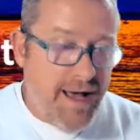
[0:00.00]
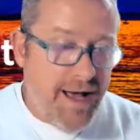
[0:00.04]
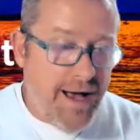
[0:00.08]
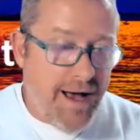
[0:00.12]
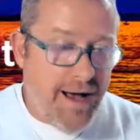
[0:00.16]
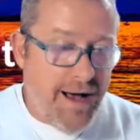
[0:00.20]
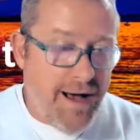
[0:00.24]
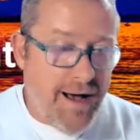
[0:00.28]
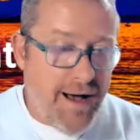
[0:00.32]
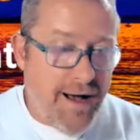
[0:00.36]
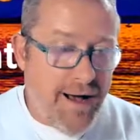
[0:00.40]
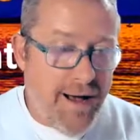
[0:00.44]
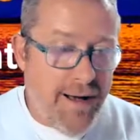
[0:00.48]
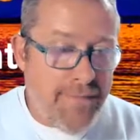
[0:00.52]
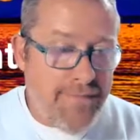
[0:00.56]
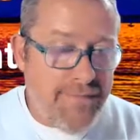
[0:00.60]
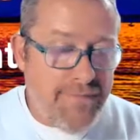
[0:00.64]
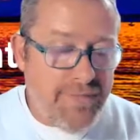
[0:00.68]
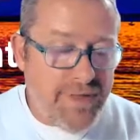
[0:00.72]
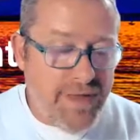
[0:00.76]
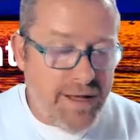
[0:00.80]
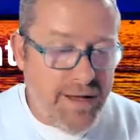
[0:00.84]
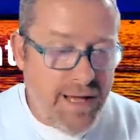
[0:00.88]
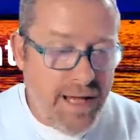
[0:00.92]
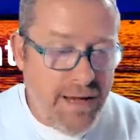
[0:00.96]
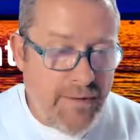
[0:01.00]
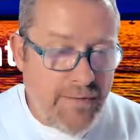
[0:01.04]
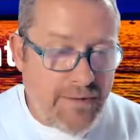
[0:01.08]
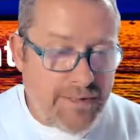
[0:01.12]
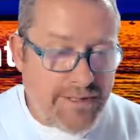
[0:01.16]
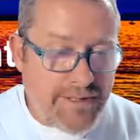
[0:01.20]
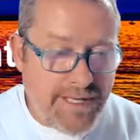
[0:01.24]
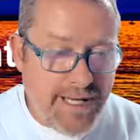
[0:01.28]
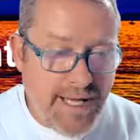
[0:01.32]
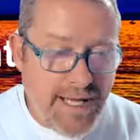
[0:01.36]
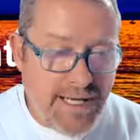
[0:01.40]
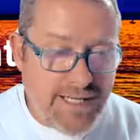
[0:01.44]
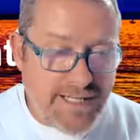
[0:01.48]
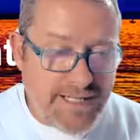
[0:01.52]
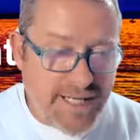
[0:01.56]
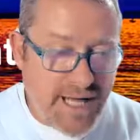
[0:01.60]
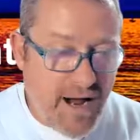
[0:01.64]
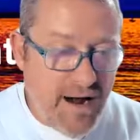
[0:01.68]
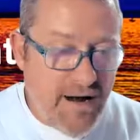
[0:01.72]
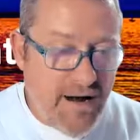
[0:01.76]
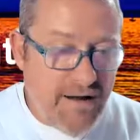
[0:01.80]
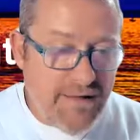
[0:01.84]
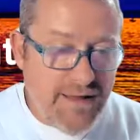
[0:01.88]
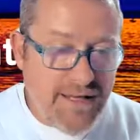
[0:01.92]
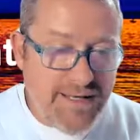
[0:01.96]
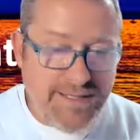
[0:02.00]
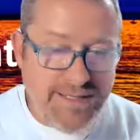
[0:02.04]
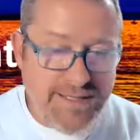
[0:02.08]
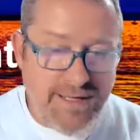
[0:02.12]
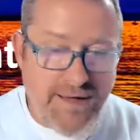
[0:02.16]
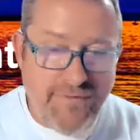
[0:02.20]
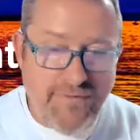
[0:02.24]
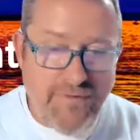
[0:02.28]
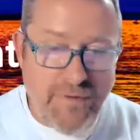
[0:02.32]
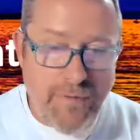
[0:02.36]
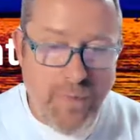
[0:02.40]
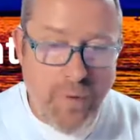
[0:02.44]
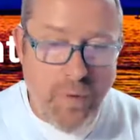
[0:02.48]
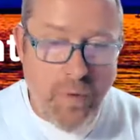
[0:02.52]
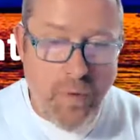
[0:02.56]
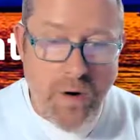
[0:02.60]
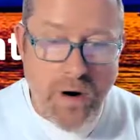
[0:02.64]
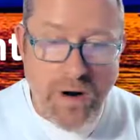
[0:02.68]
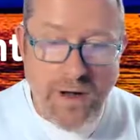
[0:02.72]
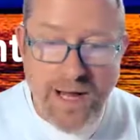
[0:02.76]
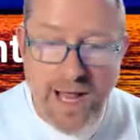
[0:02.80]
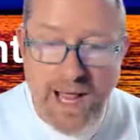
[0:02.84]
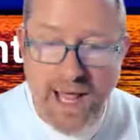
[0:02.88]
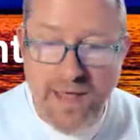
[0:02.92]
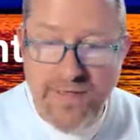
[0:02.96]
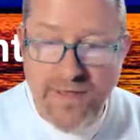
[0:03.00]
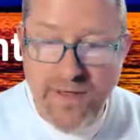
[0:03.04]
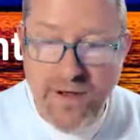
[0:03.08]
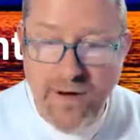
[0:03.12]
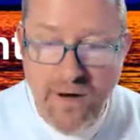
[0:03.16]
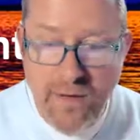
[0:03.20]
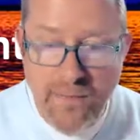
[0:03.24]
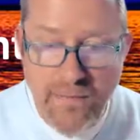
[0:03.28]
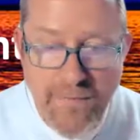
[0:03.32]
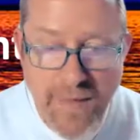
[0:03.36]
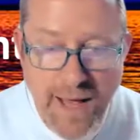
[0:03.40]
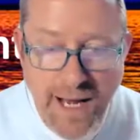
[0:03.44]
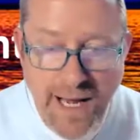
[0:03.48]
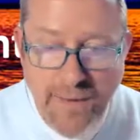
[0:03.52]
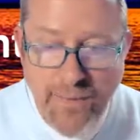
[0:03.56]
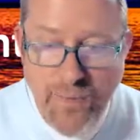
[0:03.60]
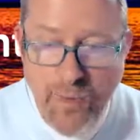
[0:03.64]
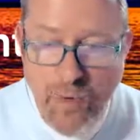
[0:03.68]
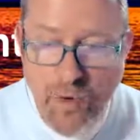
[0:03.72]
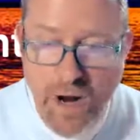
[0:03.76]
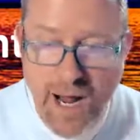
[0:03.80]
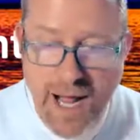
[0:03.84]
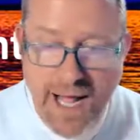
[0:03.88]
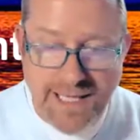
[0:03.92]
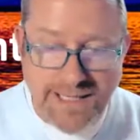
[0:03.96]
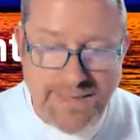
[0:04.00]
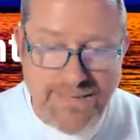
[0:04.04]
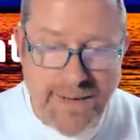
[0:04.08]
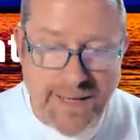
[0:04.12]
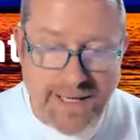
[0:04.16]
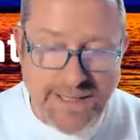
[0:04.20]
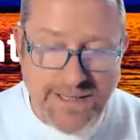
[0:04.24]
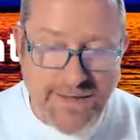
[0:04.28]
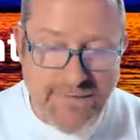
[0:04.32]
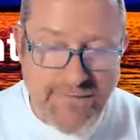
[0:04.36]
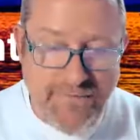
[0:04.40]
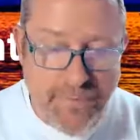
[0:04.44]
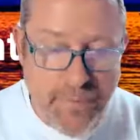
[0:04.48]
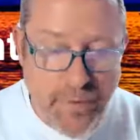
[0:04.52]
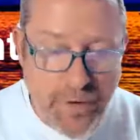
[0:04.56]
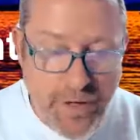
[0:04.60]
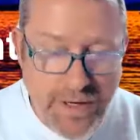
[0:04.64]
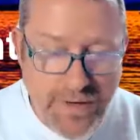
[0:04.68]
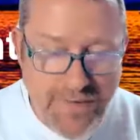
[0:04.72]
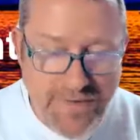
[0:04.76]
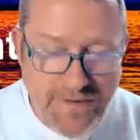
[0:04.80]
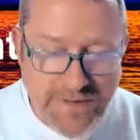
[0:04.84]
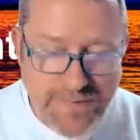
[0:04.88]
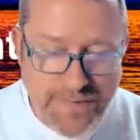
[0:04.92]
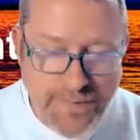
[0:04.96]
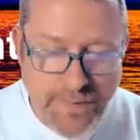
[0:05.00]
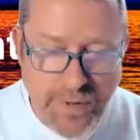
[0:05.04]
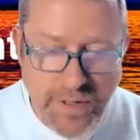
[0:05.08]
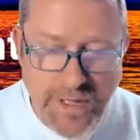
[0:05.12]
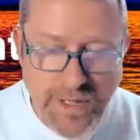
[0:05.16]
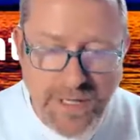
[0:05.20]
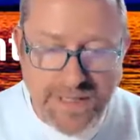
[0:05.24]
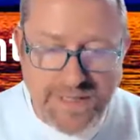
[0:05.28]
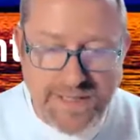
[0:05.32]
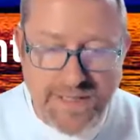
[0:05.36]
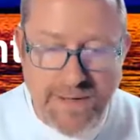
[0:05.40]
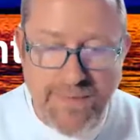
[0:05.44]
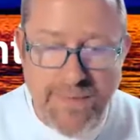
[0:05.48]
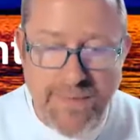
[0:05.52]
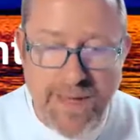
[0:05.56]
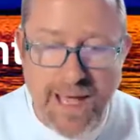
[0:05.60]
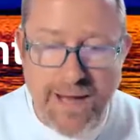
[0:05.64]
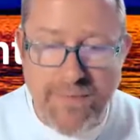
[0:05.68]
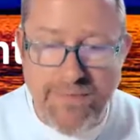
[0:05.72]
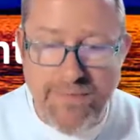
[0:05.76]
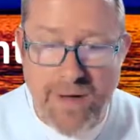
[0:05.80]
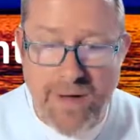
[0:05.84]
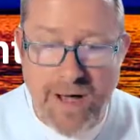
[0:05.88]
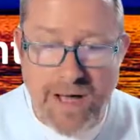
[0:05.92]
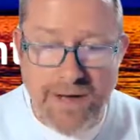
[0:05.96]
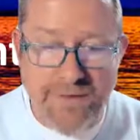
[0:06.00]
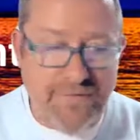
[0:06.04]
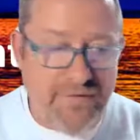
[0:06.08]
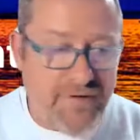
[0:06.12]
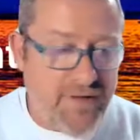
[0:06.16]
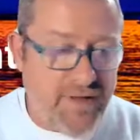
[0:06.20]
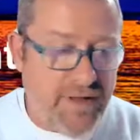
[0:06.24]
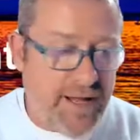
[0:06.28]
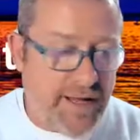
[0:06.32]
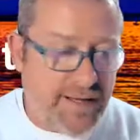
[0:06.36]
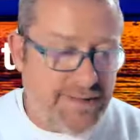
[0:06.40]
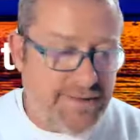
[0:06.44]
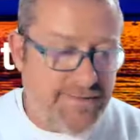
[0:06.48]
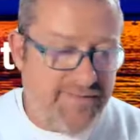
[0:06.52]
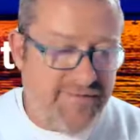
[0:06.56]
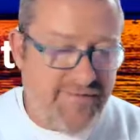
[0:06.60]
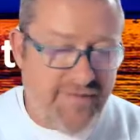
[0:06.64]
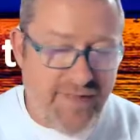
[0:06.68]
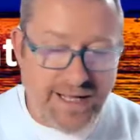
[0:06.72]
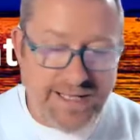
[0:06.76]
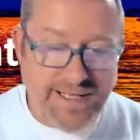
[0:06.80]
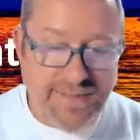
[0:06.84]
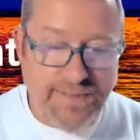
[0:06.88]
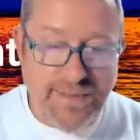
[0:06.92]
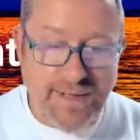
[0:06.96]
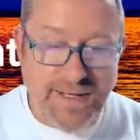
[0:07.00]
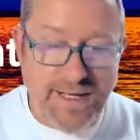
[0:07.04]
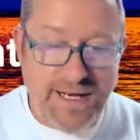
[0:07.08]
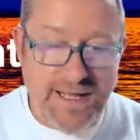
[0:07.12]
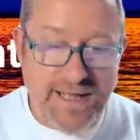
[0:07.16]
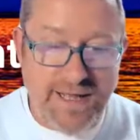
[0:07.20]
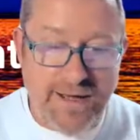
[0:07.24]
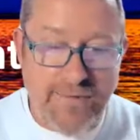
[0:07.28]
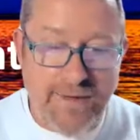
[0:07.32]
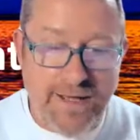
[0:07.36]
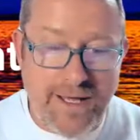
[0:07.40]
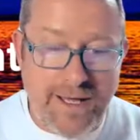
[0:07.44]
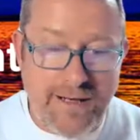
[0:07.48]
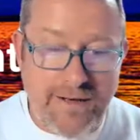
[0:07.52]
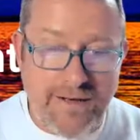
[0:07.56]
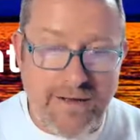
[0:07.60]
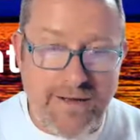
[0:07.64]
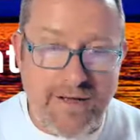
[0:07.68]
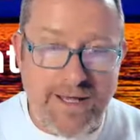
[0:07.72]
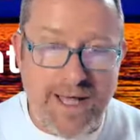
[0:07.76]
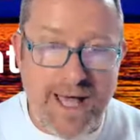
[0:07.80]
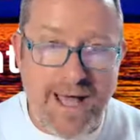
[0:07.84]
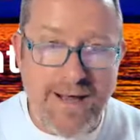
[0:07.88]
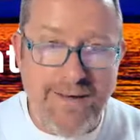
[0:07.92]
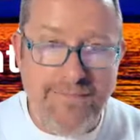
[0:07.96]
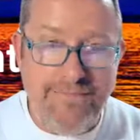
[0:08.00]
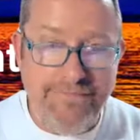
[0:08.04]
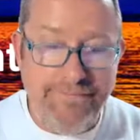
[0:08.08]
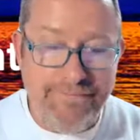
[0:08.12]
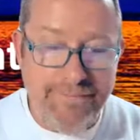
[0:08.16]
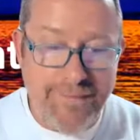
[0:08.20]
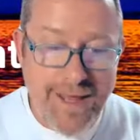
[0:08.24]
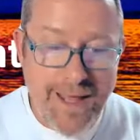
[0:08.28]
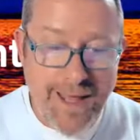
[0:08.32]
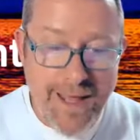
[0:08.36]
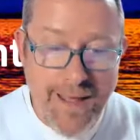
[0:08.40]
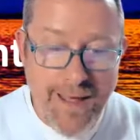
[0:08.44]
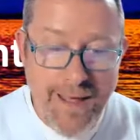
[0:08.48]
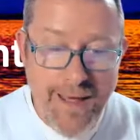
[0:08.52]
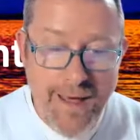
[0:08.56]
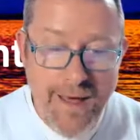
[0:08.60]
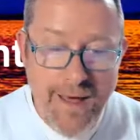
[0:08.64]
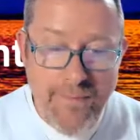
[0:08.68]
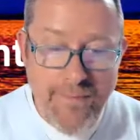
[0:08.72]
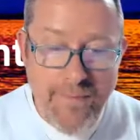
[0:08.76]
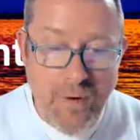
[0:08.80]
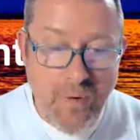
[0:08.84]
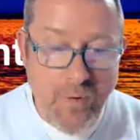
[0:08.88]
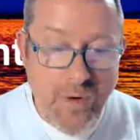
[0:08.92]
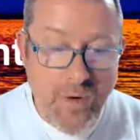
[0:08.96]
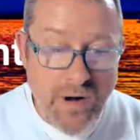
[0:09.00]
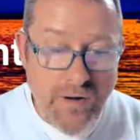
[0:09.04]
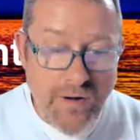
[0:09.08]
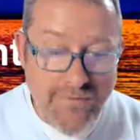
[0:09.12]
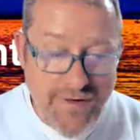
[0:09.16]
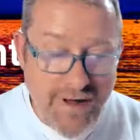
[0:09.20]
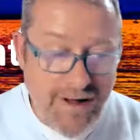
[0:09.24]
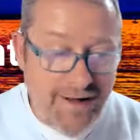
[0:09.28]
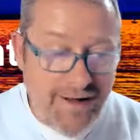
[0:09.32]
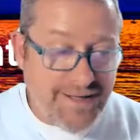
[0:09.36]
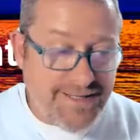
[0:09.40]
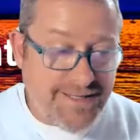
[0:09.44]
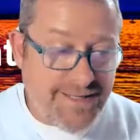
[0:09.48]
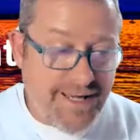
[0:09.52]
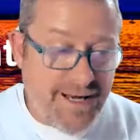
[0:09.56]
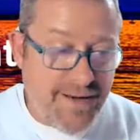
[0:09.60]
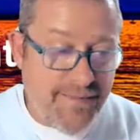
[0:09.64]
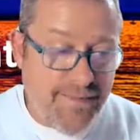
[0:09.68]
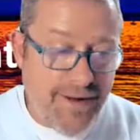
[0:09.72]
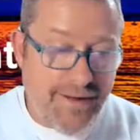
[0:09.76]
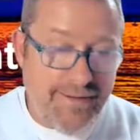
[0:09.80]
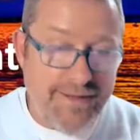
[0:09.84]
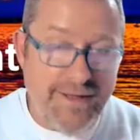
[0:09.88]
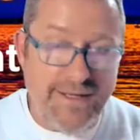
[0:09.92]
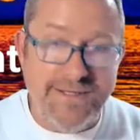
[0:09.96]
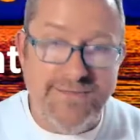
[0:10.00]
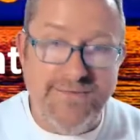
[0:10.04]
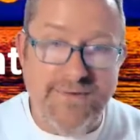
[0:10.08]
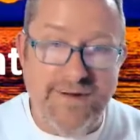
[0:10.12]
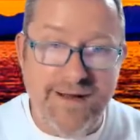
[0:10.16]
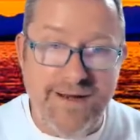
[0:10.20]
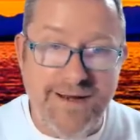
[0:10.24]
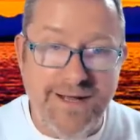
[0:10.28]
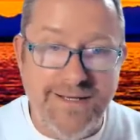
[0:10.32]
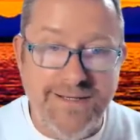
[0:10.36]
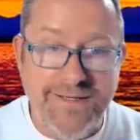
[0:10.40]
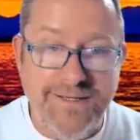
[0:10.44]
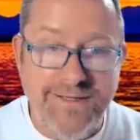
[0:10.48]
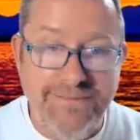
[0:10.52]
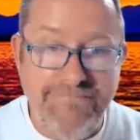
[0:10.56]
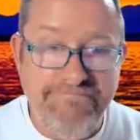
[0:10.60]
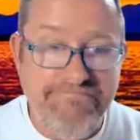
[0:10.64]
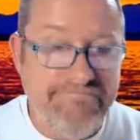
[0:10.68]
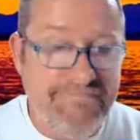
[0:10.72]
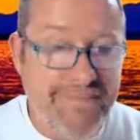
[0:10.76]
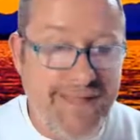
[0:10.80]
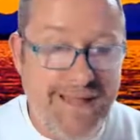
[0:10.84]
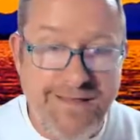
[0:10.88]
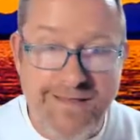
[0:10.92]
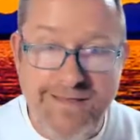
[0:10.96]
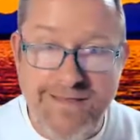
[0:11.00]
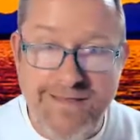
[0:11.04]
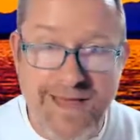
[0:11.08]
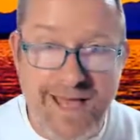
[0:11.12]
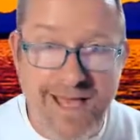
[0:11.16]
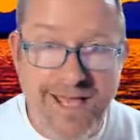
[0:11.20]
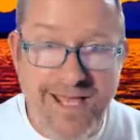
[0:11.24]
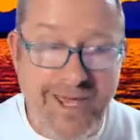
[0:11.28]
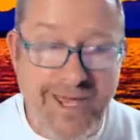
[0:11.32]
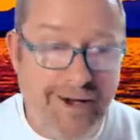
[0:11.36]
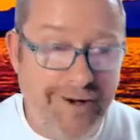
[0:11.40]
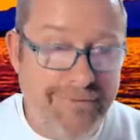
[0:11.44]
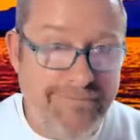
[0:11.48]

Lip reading: It was entirely self-report, and there are many more aspects of Buddhism and mindful flexibility that we can look at. But we are very excited about these findings. Thank you.